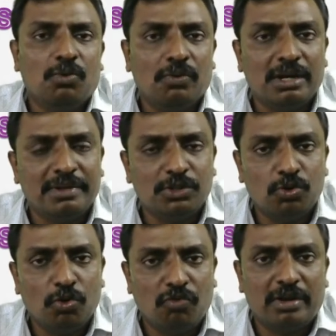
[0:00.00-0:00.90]
Whenever you
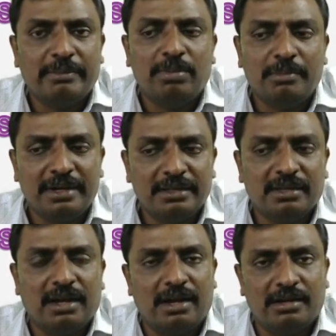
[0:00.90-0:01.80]
go for implementing
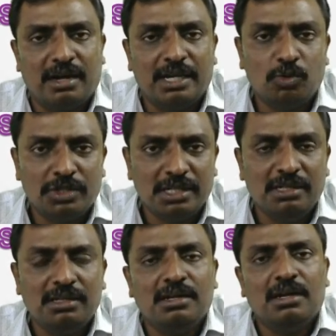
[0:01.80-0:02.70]
an
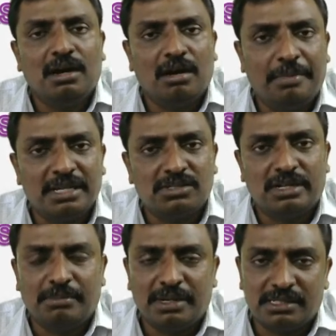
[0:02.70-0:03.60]
IoT based on embedded